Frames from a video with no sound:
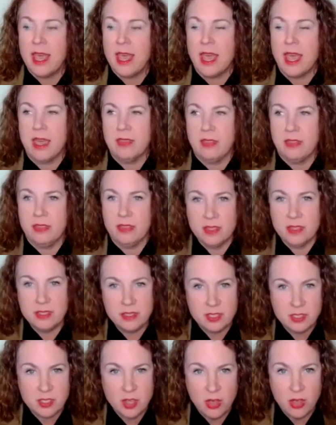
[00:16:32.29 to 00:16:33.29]
and
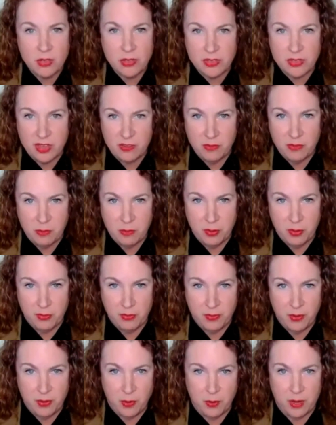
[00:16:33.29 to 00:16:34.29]
this is all that they've put
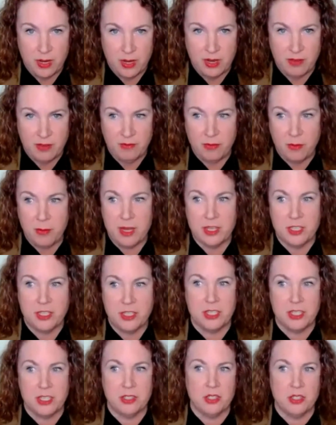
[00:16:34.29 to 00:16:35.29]
forward in information.